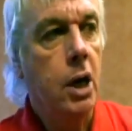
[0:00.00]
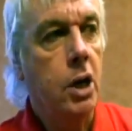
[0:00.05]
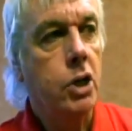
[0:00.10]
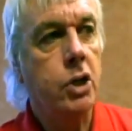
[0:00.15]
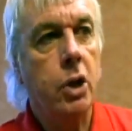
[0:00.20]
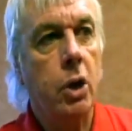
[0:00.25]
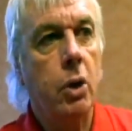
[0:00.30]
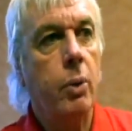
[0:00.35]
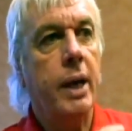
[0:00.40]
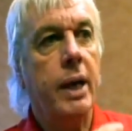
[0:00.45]

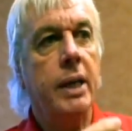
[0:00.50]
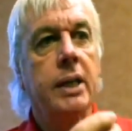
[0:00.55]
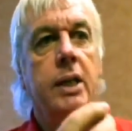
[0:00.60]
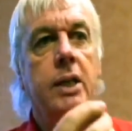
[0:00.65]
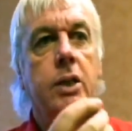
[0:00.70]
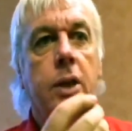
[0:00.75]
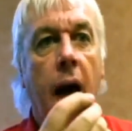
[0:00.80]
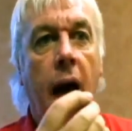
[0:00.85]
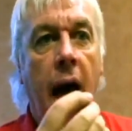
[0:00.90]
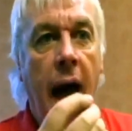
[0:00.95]
So it
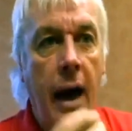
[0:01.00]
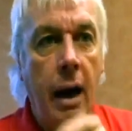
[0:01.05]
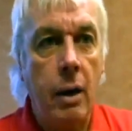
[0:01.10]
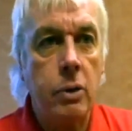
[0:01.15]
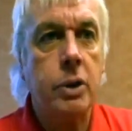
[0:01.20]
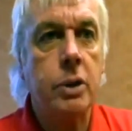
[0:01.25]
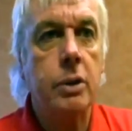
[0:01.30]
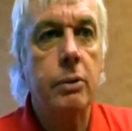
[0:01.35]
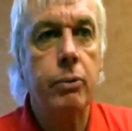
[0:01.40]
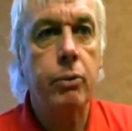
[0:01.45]
is
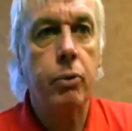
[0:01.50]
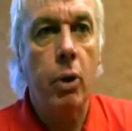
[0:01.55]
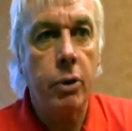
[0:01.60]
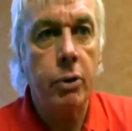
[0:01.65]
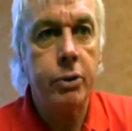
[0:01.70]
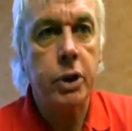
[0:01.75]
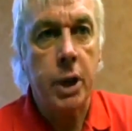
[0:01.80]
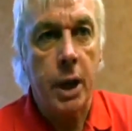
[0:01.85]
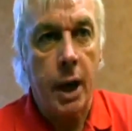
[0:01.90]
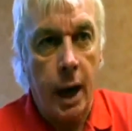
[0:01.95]
House of
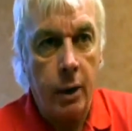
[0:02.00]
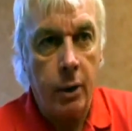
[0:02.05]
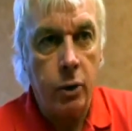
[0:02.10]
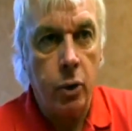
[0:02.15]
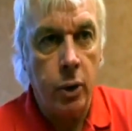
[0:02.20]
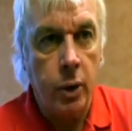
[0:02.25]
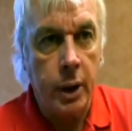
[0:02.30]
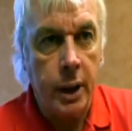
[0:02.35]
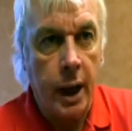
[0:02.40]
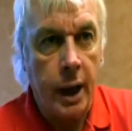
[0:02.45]
Rothschild
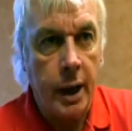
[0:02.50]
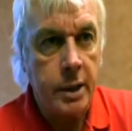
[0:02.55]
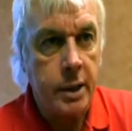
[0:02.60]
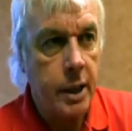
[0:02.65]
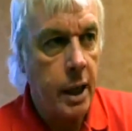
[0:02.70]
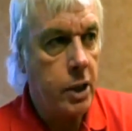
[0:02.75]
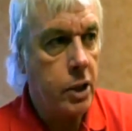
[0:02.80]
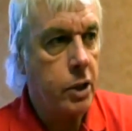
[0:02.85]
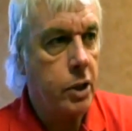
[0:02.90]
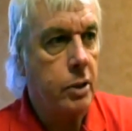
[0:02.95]

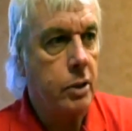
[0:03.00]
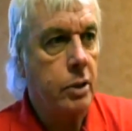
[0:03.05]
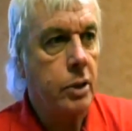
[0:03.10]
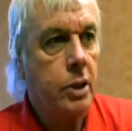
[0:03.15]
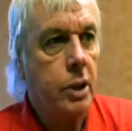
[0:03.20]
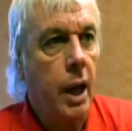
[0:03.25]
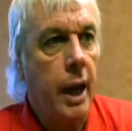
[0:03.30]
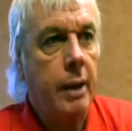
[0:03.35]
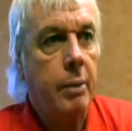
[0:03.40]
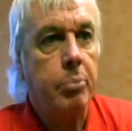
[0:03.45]

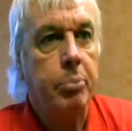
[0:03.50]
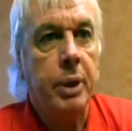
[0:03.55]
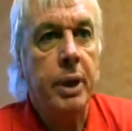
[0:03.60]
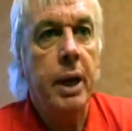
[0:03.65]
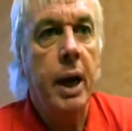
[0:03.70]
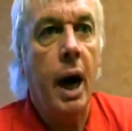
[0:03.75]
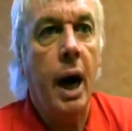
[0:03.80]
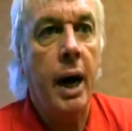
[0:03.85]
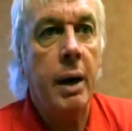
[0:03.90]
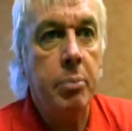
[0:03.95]
organizations like
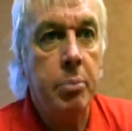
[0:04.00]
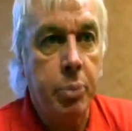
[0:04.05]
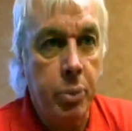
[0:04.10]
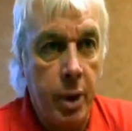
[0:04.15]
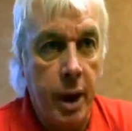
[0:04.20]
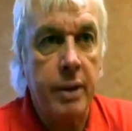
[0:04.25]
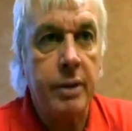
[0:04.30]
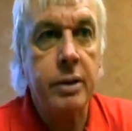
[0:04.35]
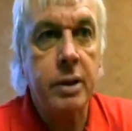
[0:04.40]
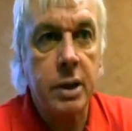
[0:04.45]
B'nai
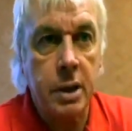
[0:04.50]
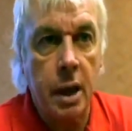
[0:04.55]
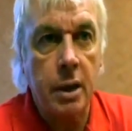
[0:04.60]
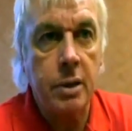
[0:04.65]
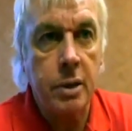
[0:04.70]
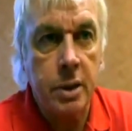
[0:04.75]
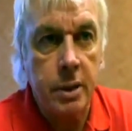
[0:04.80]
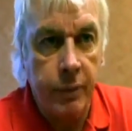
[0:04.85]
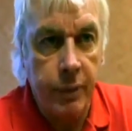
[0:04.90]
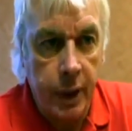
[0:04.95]
B'rith,
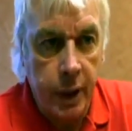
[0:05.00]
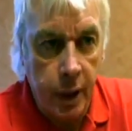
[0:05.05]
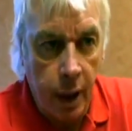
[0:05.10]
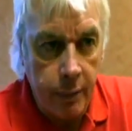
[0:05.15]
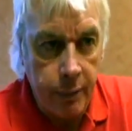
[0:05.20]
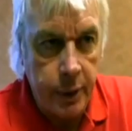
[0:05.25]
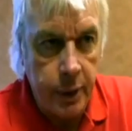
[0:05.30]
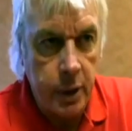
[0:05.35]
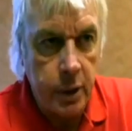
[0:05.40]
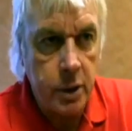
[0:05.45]
Sons of the
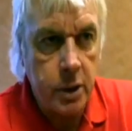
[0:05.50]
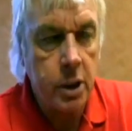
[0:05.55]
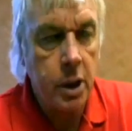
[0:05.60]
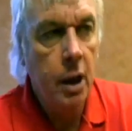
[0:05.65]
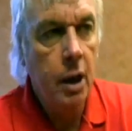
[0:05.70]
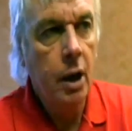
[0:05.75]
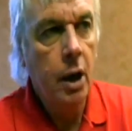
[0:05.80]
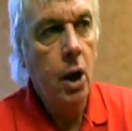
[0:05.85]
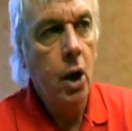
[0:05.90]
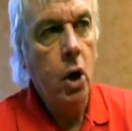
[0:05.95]
Covenant,
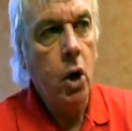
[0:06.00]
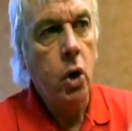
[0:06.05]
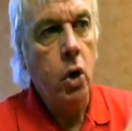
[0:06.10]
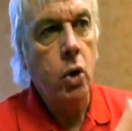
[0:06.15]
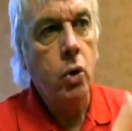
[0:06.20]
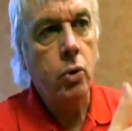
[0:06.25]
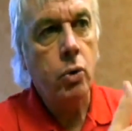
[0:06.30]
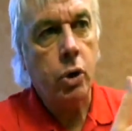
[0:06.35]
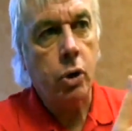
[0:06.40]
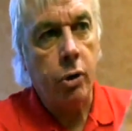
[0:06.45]

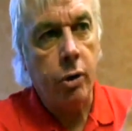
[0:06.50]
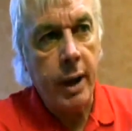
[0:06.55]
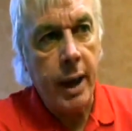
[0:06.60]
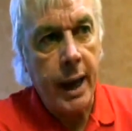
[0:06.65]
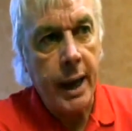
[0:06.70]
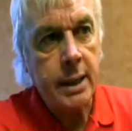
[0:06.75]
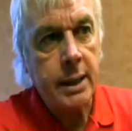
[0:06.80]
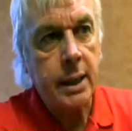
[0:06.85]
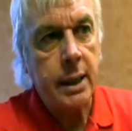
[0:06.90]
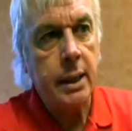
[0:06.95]
who
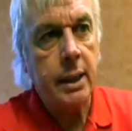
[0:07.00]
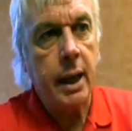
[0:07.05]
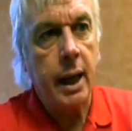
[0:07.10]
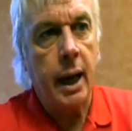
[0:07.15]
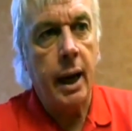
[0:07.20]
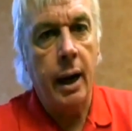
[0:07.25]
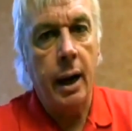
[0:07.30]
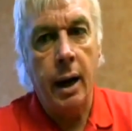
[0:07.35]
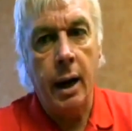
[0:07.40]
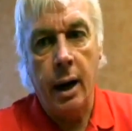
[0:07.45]
created
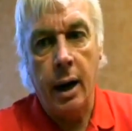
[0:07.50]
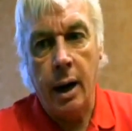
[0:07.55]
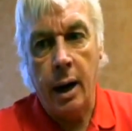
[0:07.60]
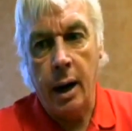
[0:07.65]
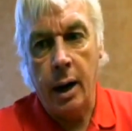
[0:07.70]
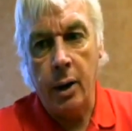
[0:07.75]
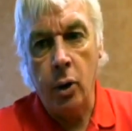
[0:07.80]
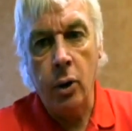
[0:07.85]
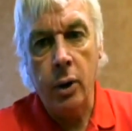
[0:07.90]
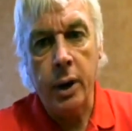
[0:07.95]

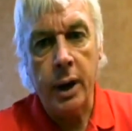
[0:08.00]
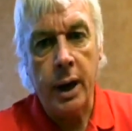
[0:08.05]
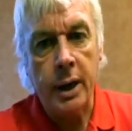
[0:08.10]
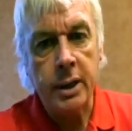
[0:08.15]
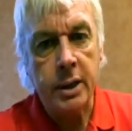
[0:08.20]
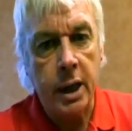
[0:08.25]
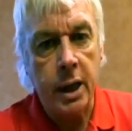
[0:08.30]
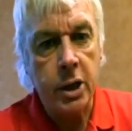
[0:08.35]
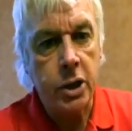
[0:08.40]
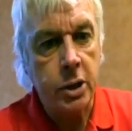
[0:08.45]
an
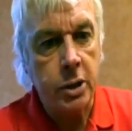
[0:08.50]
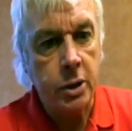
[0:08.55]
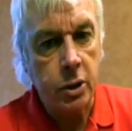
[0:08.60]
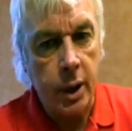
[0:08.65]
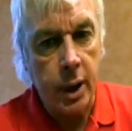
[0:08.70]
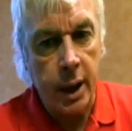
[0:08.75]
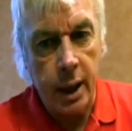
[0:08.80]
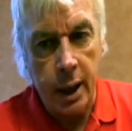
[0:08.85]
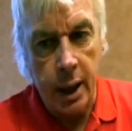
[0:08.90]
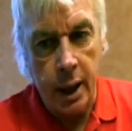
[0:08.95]

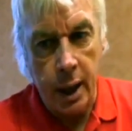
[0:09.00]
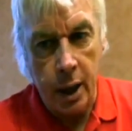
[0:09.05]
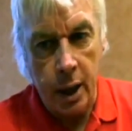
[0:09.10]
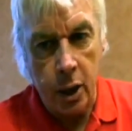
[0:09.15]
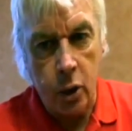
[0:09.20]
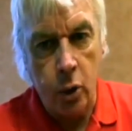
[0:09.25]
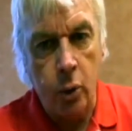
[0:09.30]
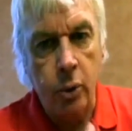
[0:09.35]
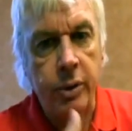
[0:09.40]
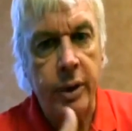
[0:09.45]
organization
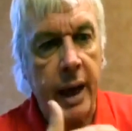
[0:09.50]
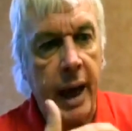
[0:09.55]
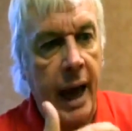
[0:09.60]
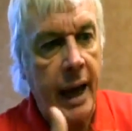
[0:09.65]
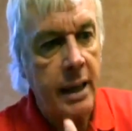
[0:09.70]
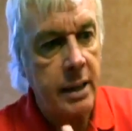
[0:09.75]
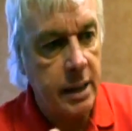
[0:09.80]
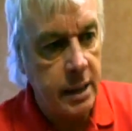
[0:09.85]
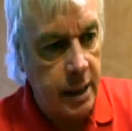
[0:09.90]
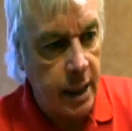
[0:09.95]
called the
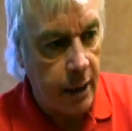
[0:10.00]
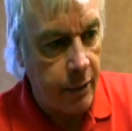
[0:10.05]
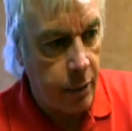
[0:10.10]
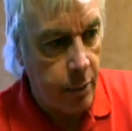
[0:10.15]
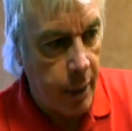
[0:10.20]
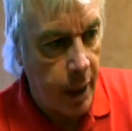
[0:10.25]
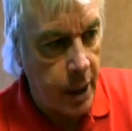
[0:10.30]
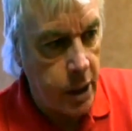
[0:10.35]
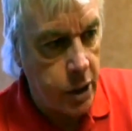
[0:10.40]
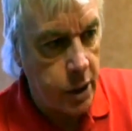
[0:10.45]

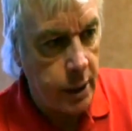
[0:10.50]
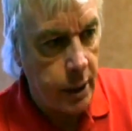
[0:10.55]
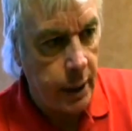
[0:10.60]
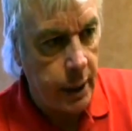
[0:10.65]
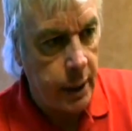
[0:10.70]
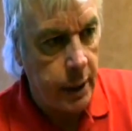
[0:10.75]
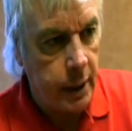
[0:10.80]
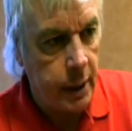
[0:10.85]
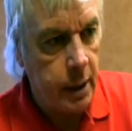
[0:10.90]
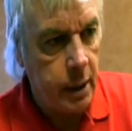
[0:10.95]
Anti-Defamation
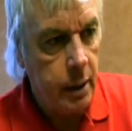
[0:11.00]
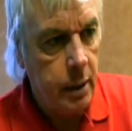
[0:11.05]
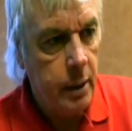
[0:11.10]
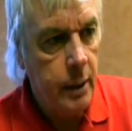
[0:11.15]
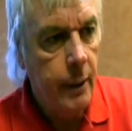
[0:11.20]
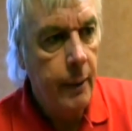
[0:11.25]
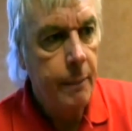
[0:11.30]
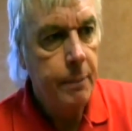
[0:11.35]
League,